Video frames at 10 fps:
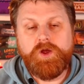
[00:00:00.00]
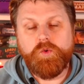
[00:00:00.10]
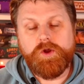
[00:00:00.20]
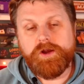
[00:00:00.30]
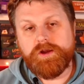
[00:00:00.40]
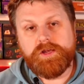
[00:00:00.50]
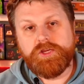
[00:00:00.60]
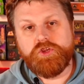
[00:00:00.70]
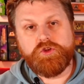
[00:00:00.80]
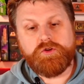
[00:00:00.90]
where
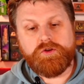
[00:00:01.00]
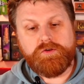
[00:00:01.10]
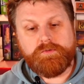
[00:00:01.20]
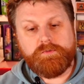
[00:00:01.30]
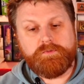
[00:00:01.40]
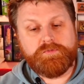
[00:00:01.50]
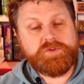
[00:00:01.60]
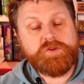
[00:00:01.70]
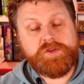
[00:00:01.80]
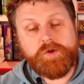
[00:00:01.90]
your
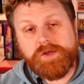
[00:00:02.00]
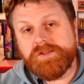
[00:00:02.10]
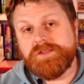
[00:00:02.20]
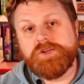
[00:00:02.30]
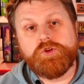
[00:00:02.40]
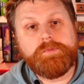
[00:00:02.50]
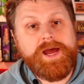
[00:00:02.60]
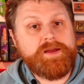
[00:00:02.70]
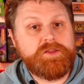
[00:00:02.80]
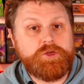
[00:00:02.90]
tokens in your bag that